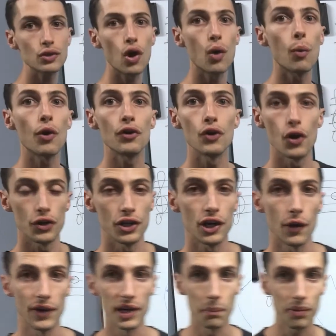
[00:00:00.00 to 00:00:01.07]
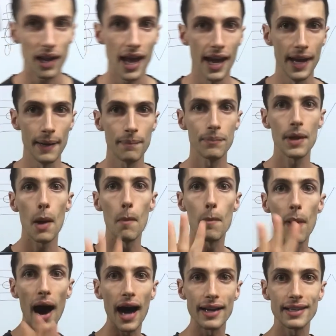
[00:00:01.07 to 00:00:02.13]
to know what note you're going to play.
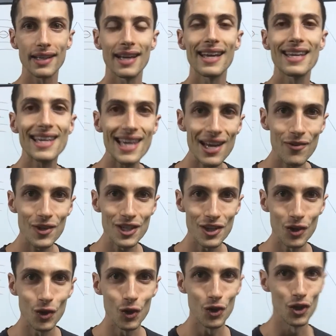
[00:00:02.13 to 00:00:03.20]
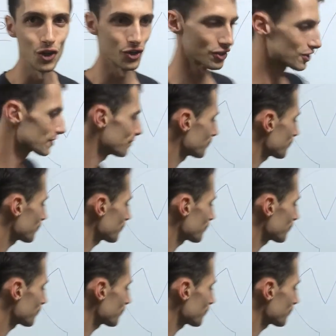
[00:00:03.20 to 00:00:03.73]
But here is the good news.